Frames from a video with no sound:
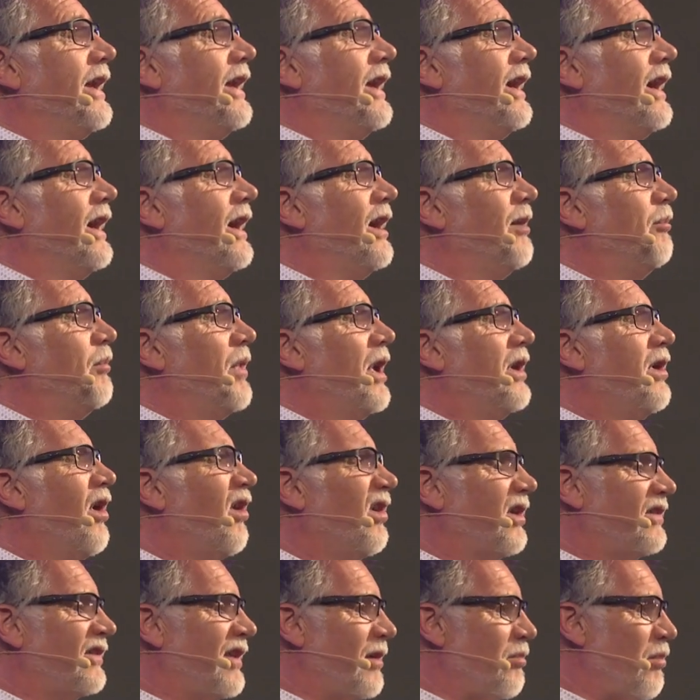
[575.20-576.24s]
Um, an
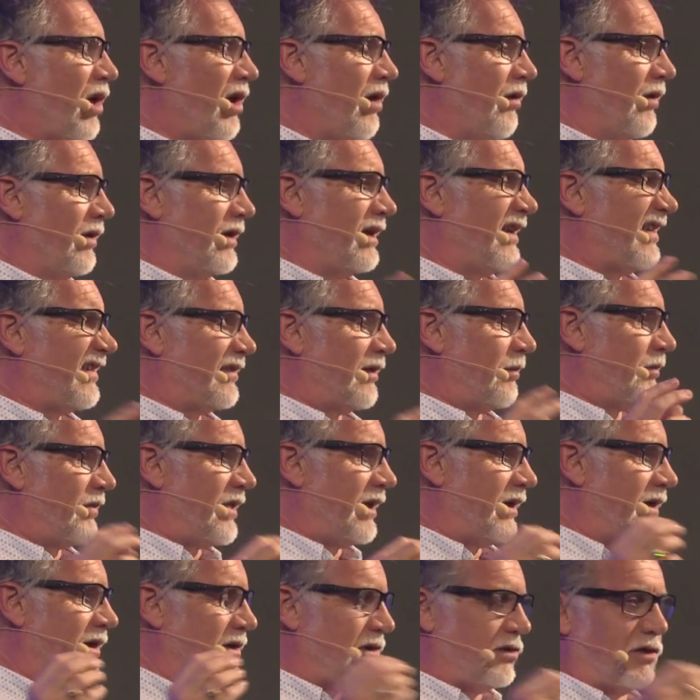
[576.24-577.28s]
oxymoron is
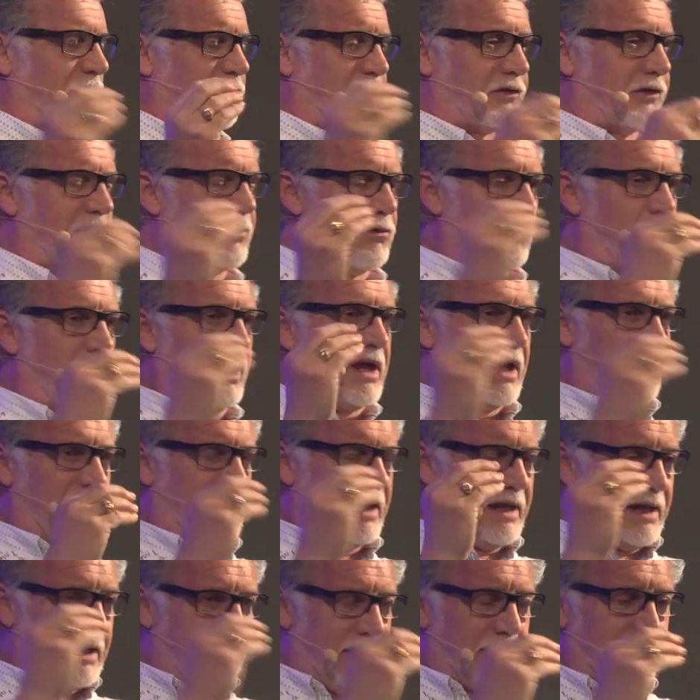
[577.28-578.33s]
something that doesn't
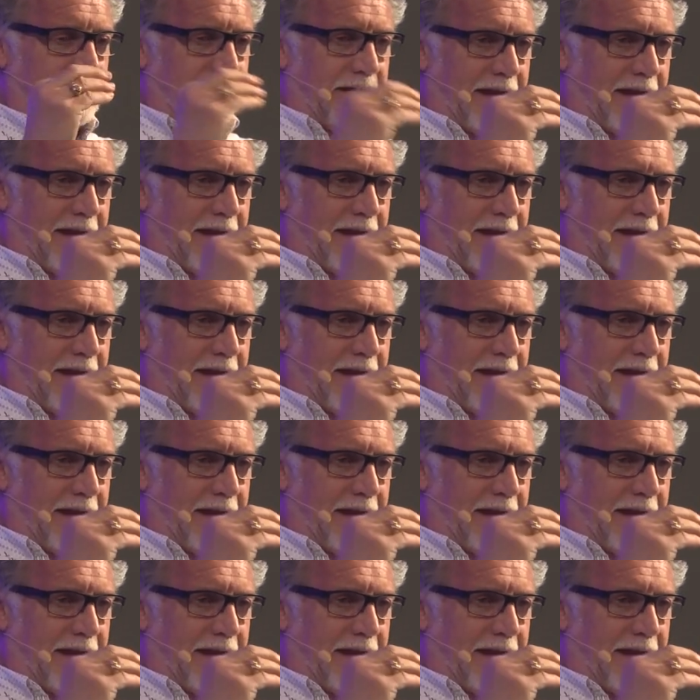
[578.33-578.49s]
really